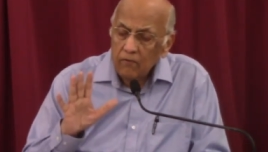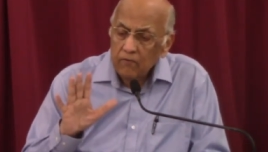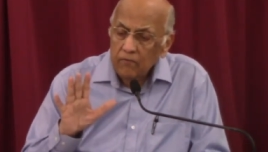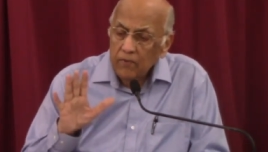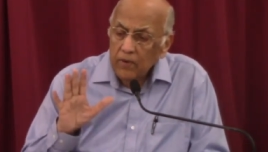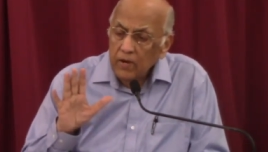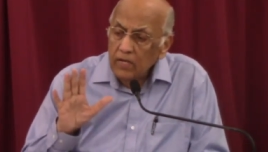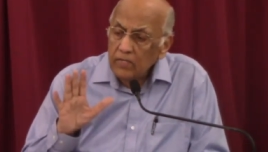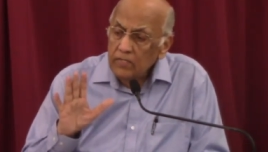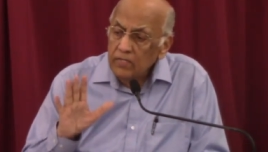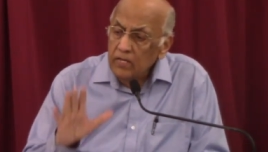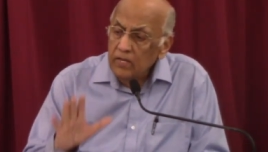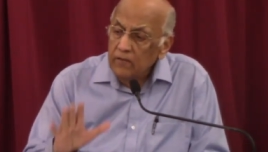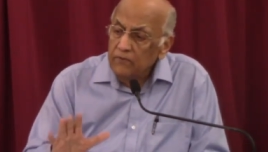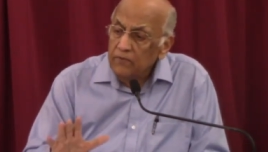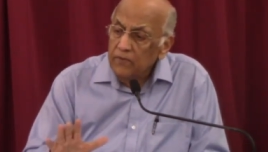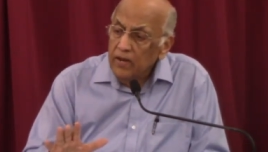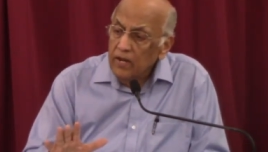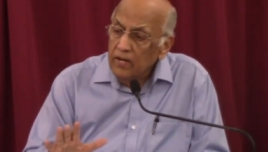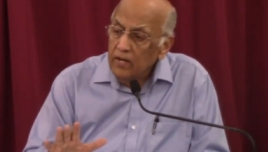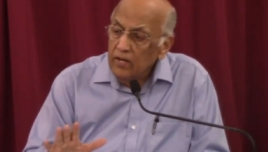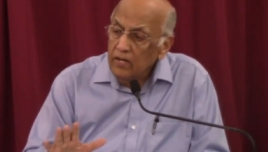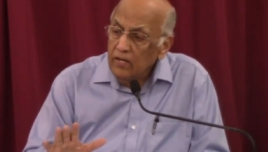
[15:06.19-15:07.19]
When I say a
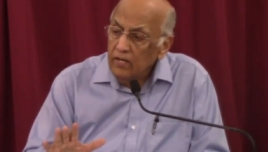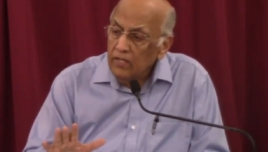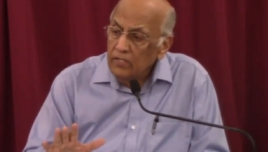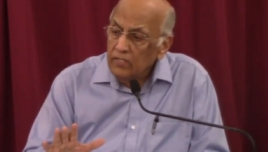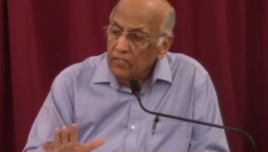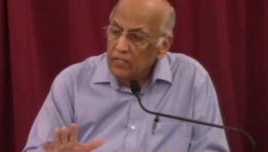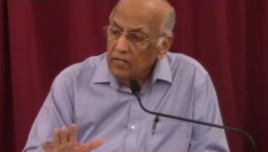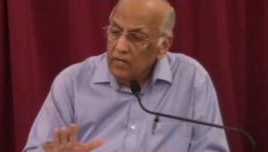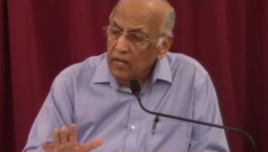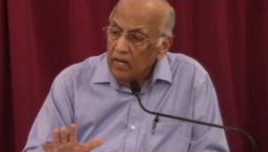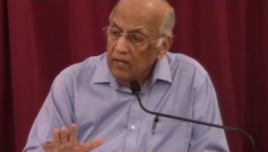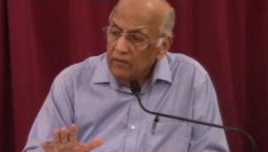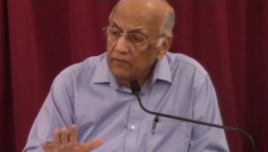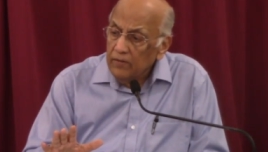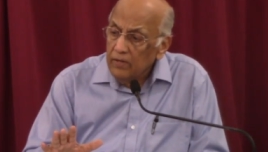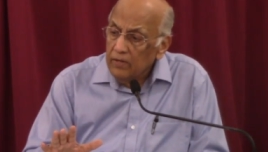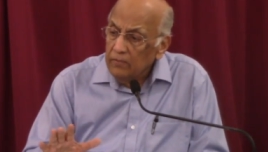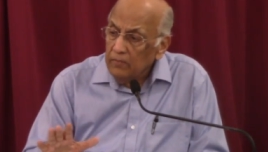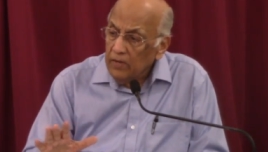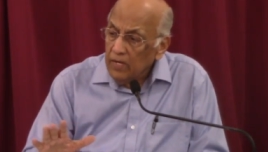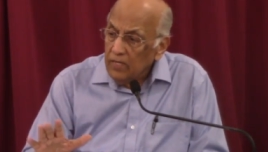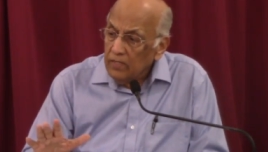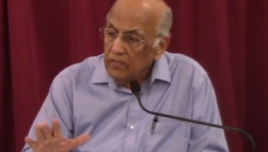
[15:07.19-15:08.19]
fairly decent life,
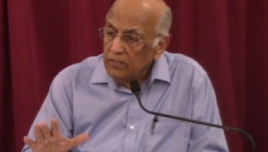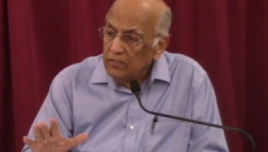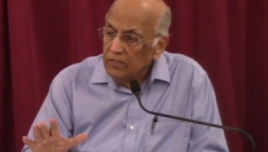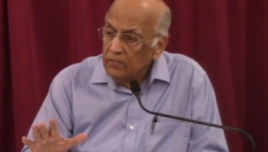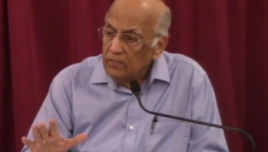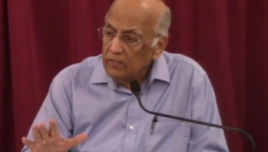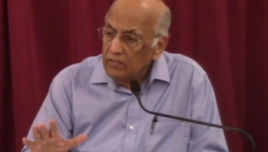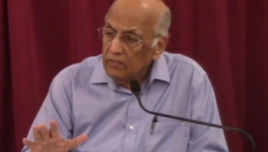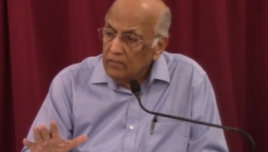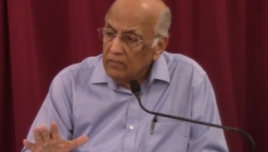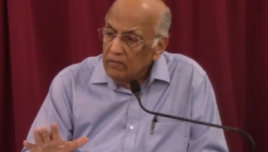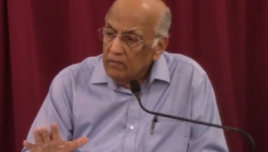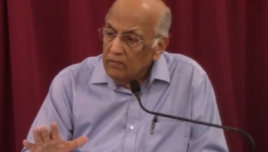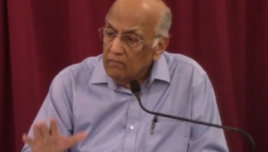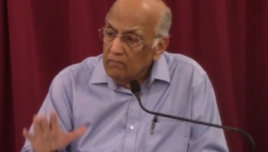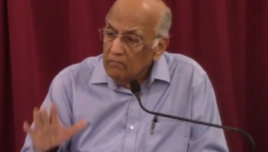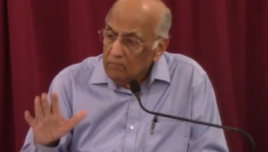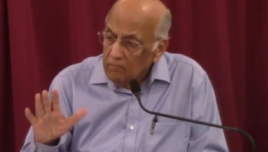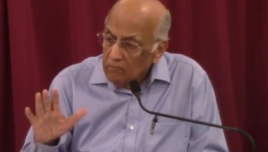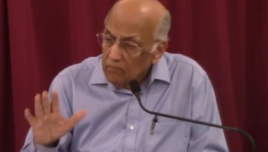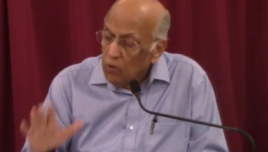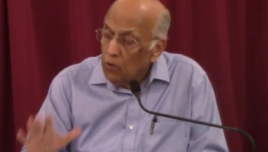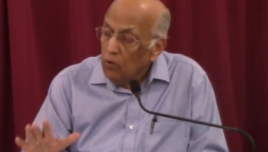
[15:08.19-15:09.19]
it means
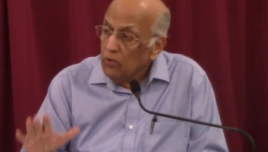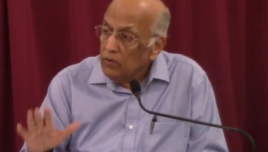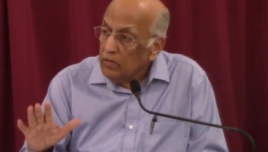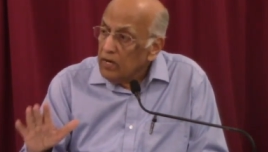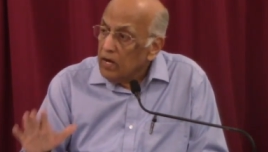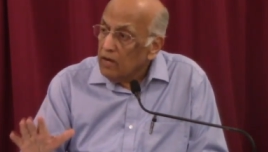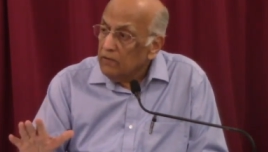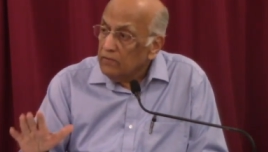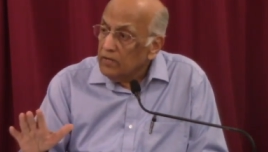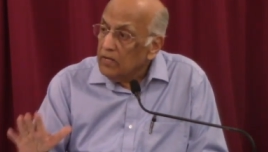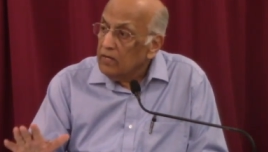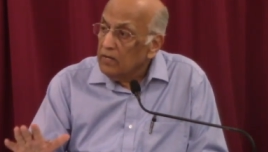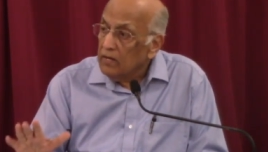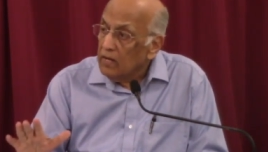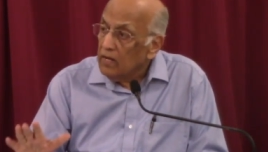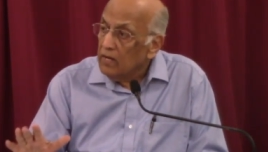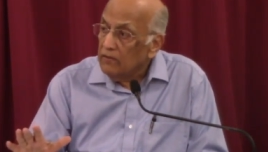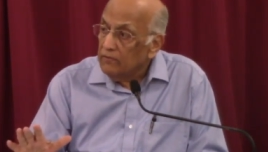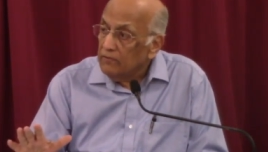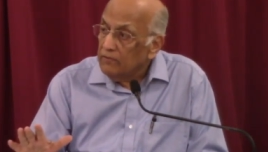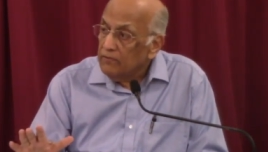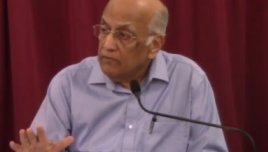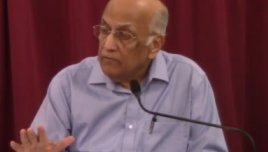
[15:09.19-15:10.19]
old covenant
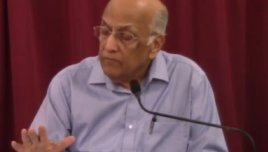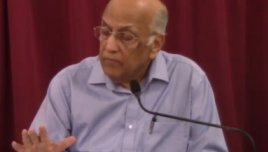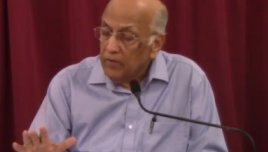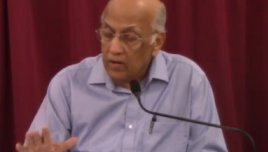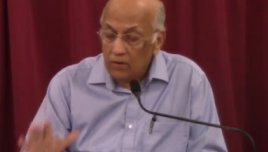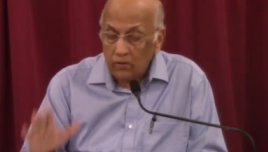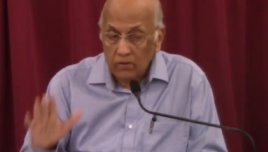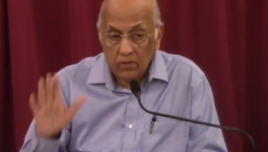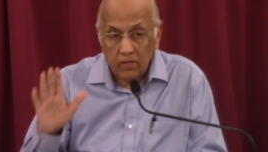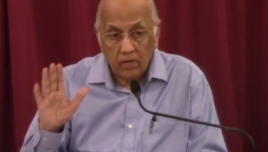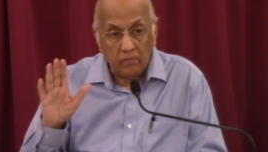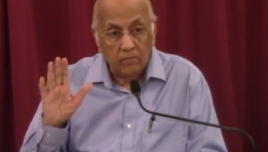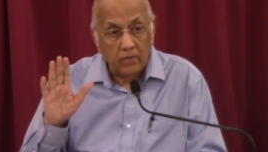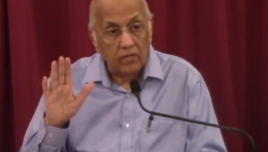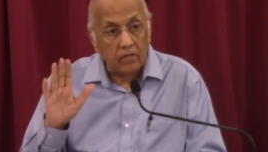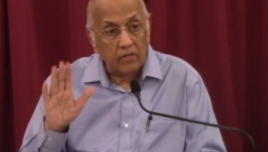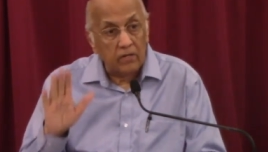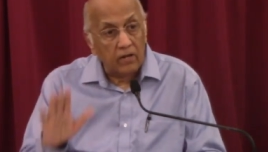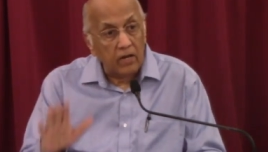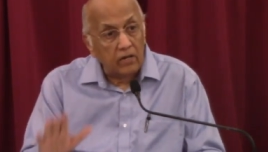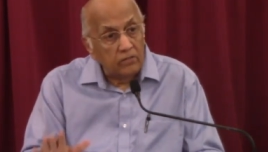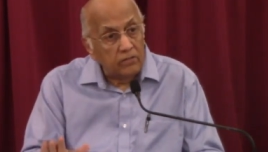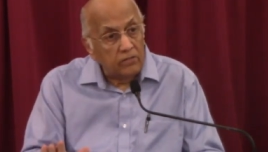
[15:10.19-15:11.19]
life. They don't commit
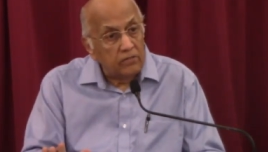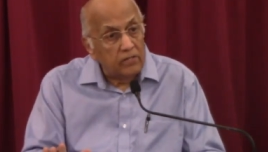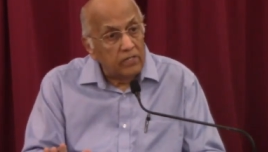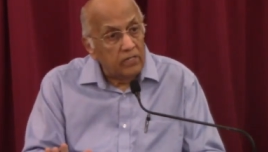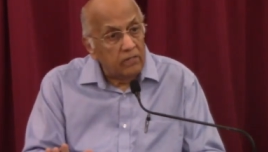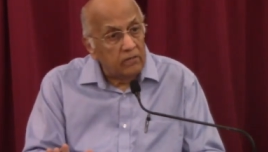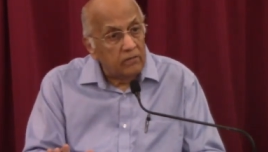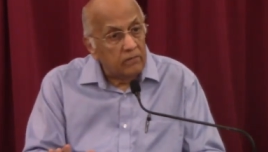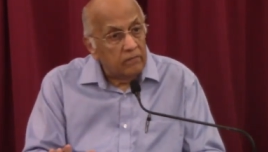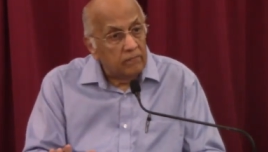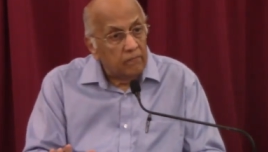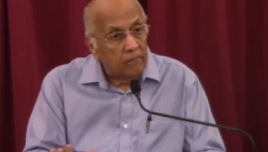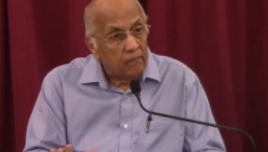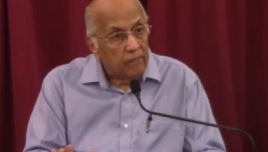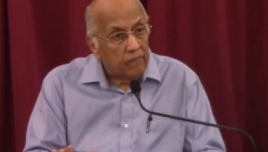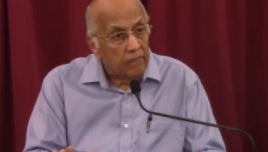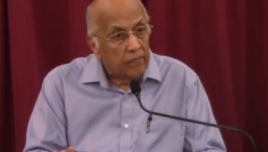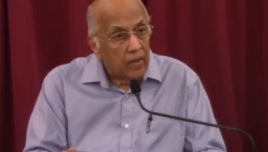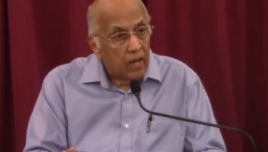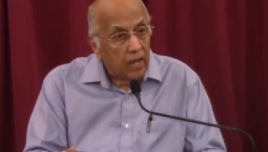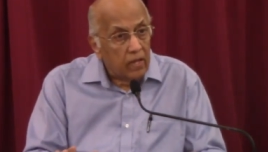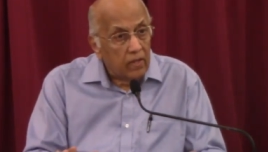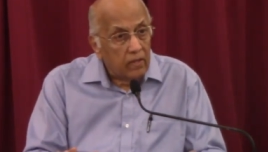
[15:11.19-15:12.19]
adultery,
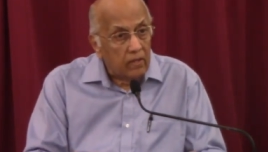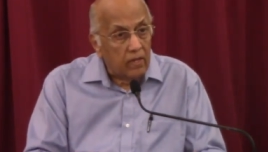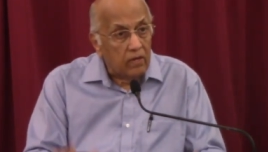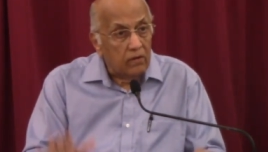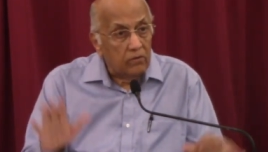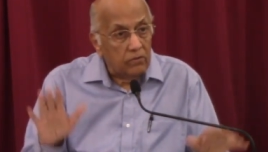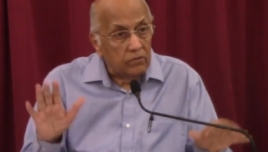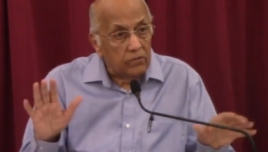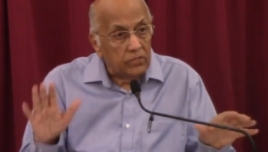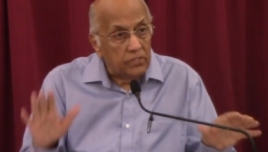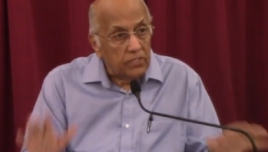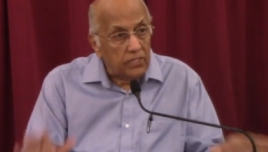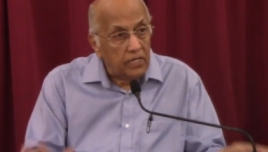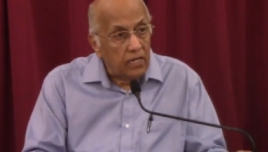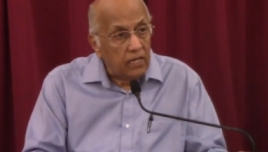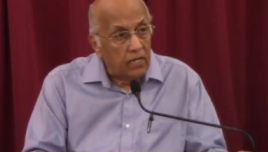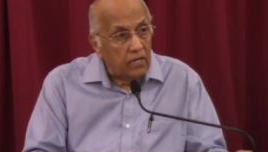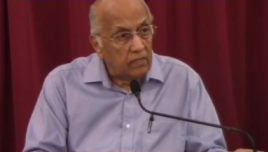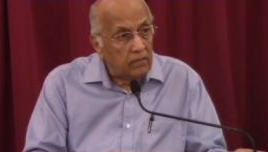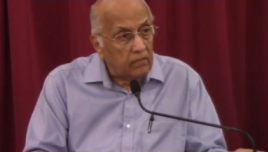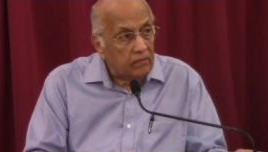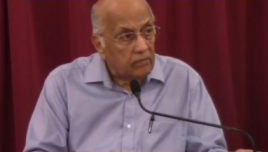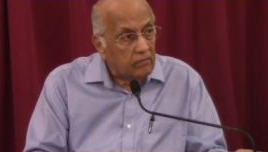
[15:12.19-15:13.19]
they don't
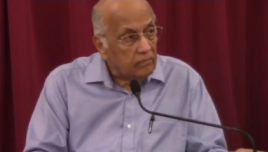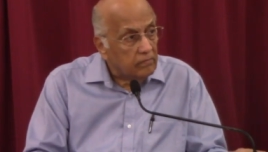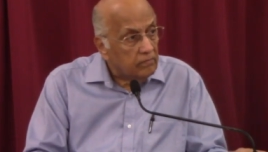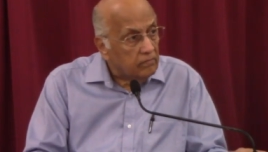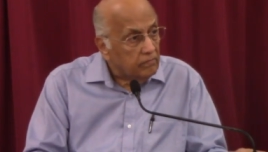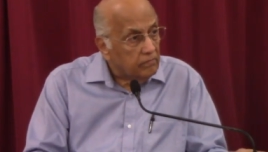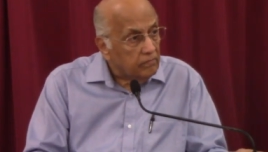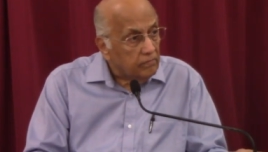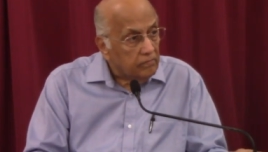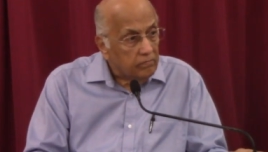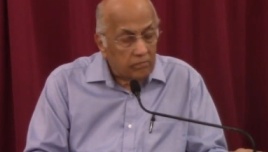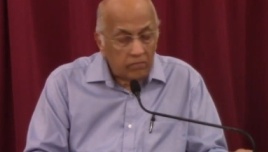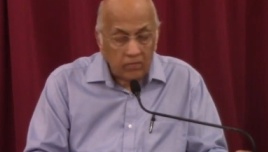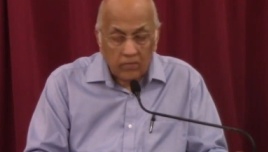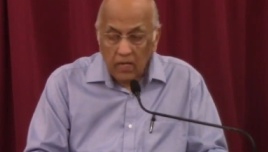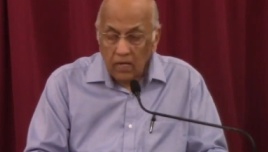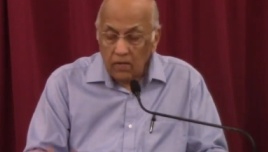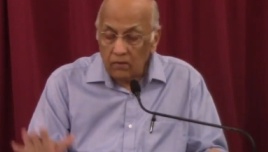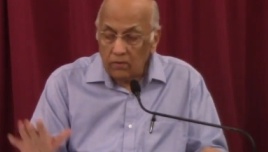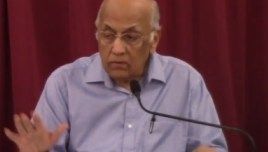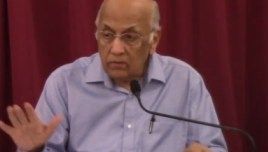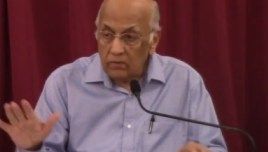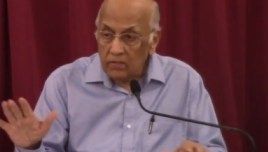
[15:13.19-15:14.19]
steal,
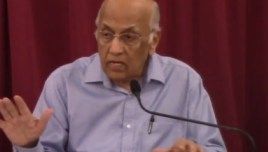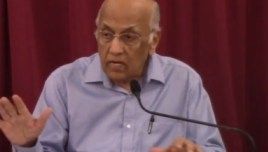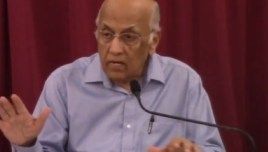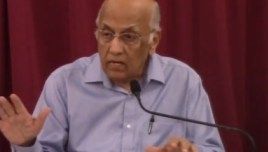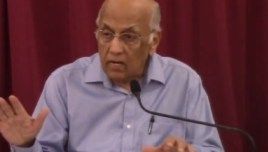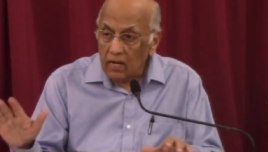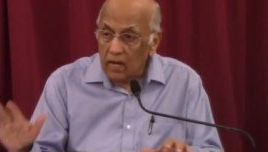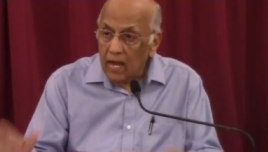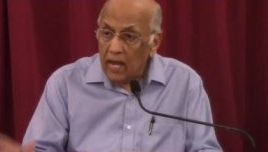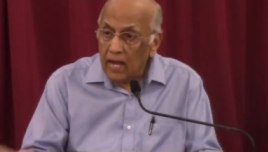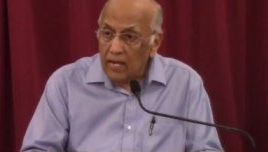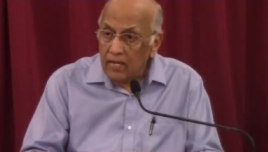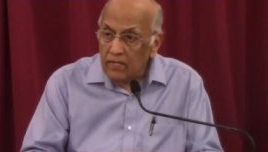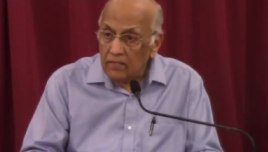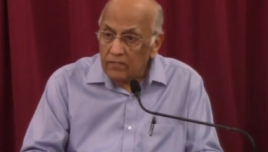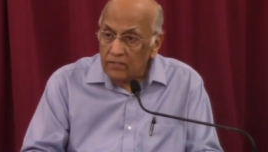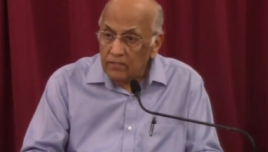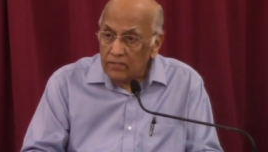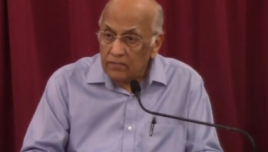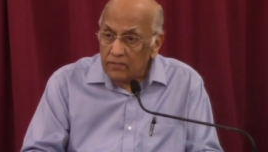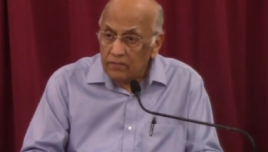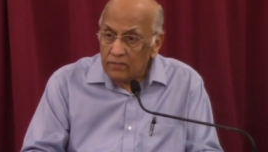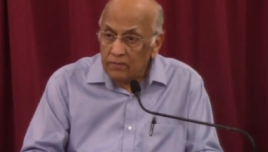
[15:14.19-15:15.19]
they don't tell
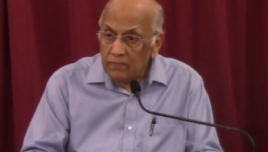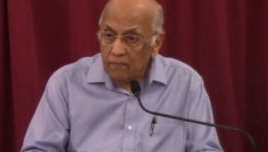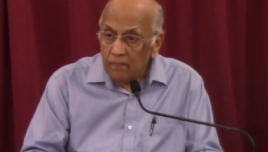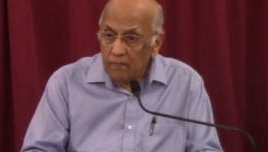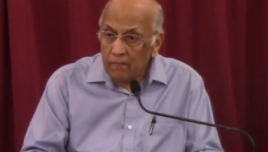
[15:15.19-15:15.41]
lies,